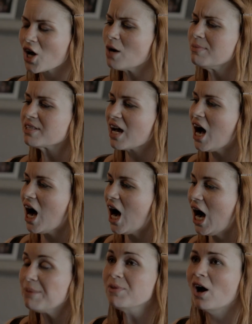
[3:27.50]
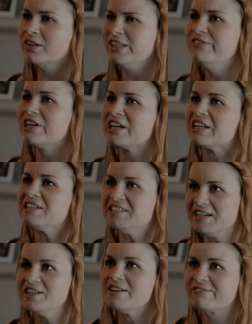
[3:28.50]
Thomas, I'm not even going to
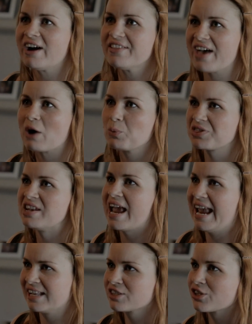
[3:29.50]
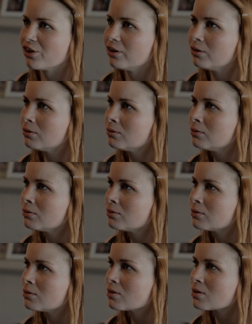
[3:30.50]
dignify that with an answer.
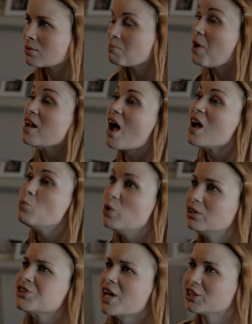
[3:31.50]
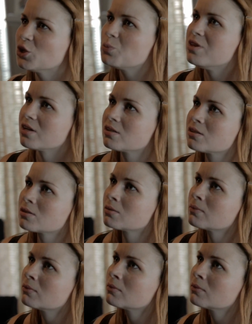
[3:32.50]
But I will tell you this.